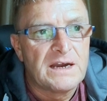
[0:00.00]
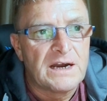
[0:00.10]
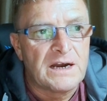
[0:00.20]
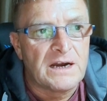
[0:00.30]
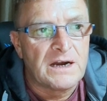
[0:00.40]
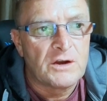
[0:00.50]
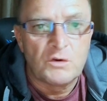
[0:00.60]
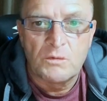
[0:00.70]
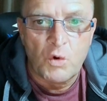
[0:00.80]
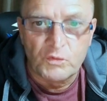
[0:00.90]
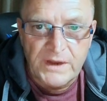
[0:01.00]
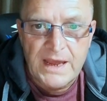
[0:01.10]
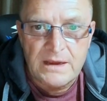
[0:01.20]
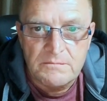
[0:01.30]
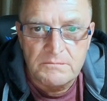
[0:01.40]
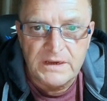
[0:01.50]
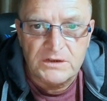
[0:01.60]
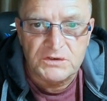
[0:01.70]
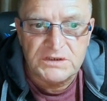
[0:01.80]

who I won't name because